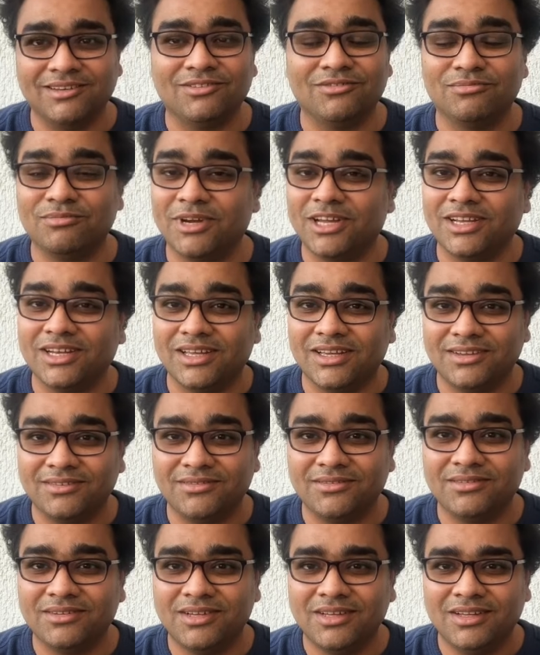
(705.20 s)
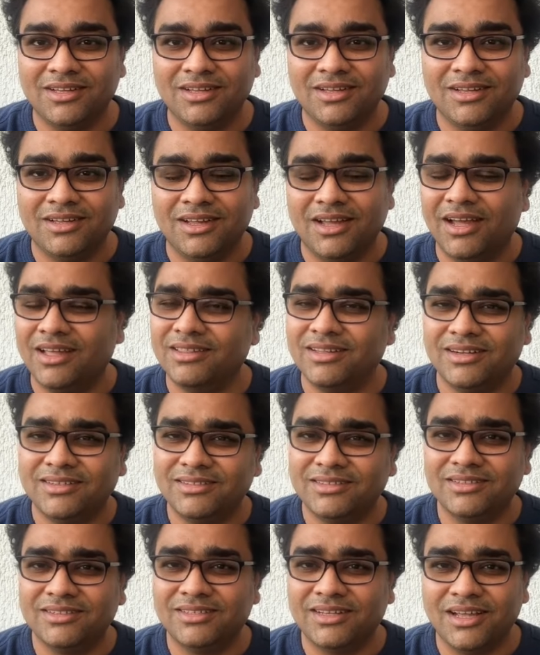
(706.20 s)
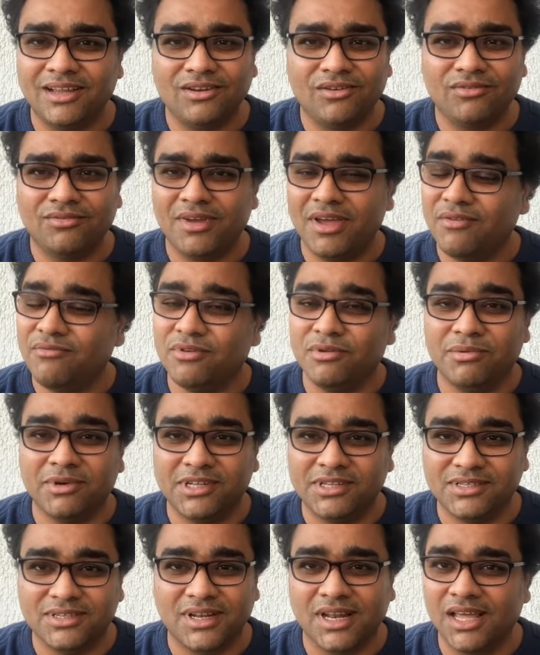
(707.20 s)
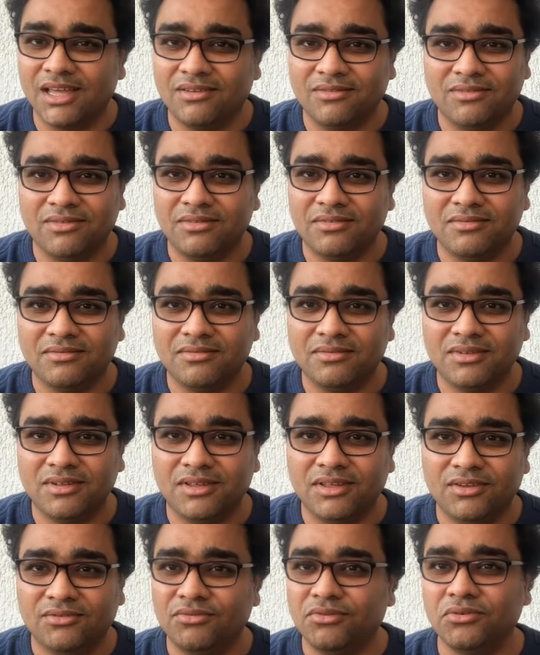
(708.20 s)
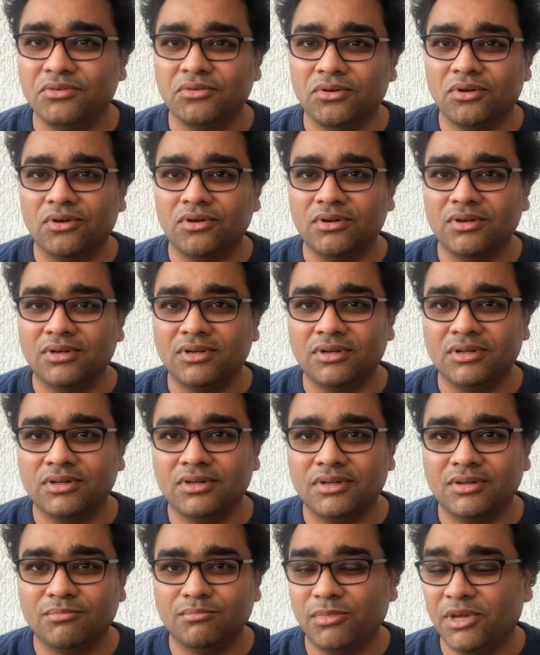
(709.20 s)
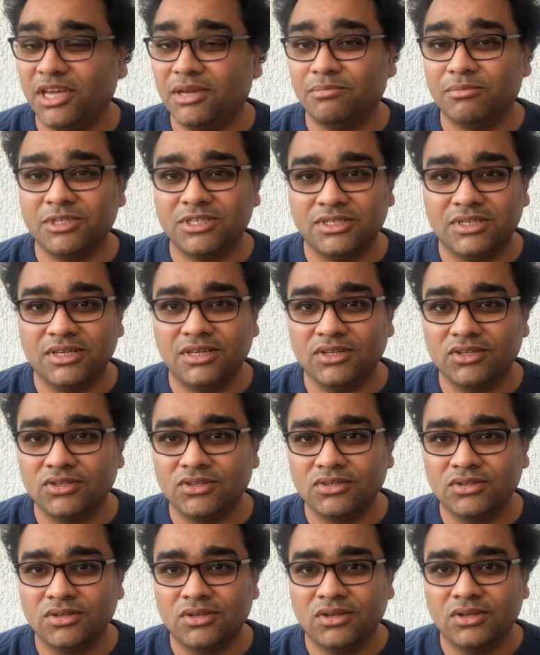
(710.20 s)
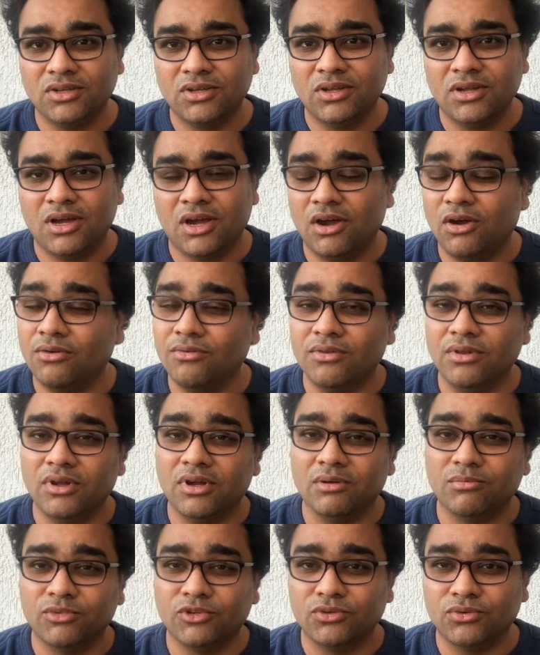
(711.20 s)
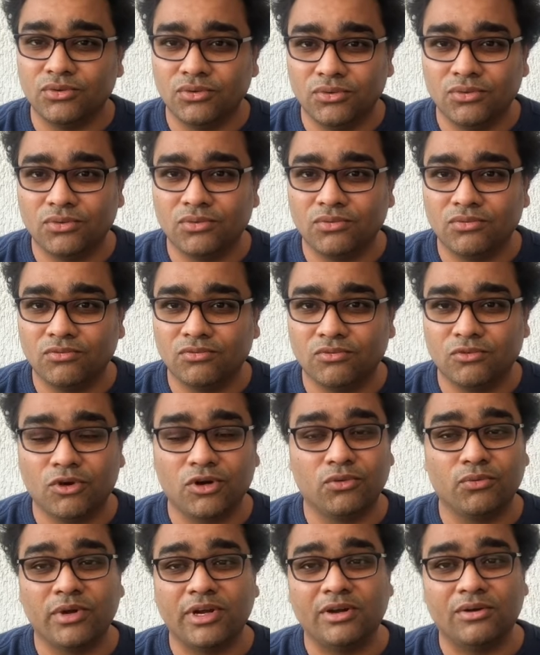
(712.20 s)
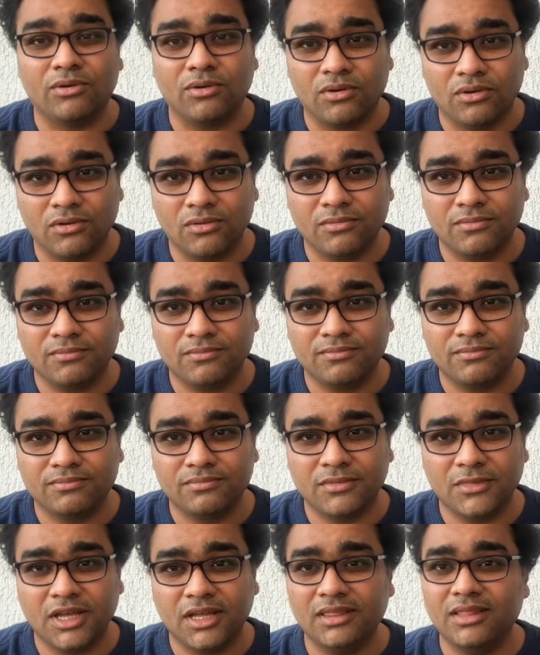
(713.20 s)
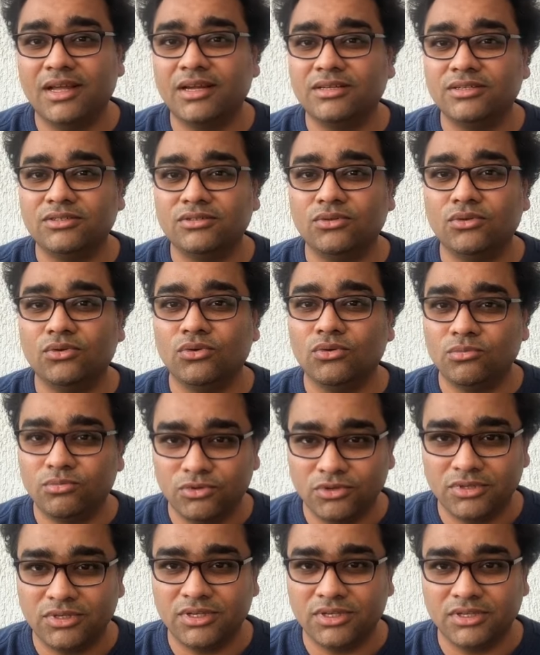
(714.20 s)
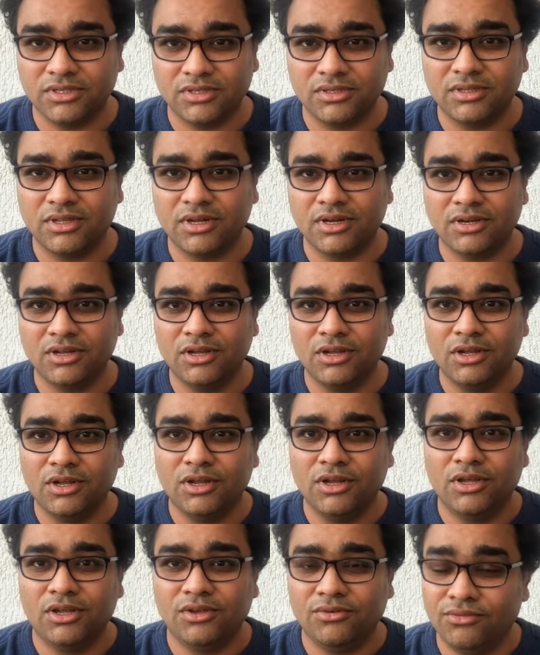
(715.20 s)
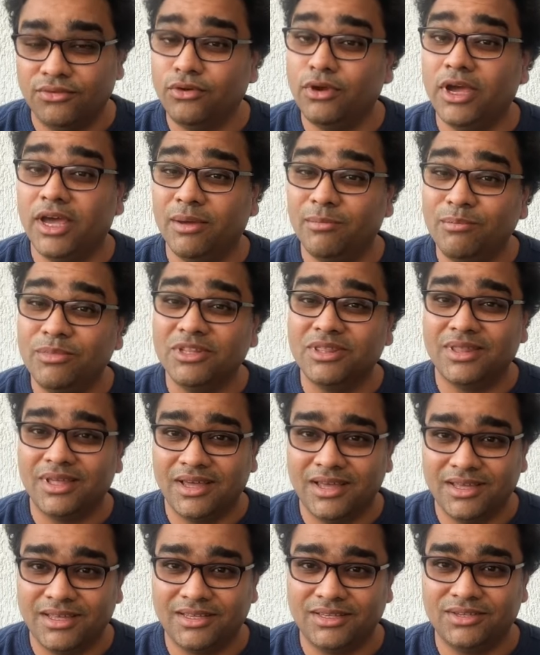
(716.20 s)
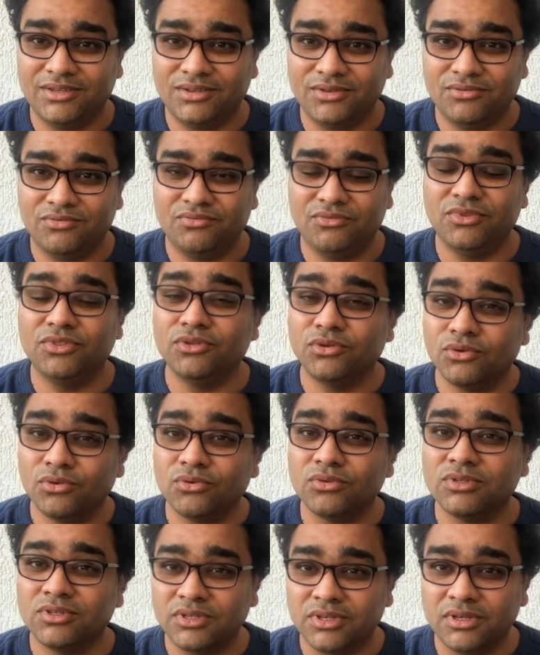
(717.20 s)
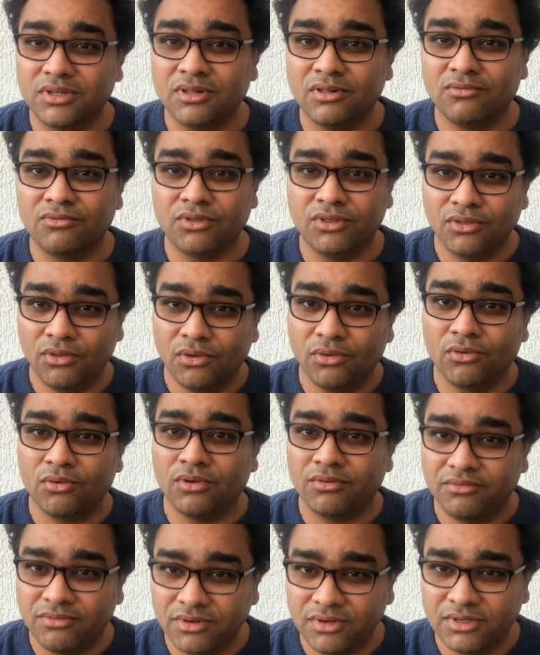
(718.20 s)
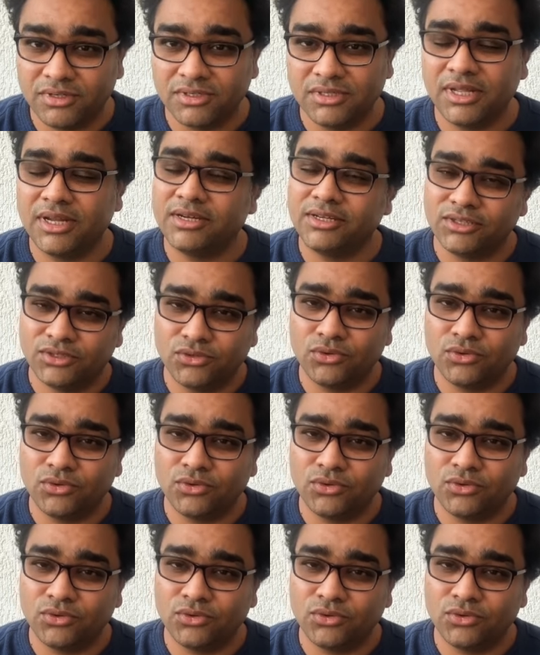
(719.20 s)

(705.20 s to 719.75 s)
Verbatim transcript: of my life, and that's the design of everybody's life. If you do not make mistakes, how will you come to know what went wrong? And that's the whole process that if you empathize with your own self, with your own efforts, that it's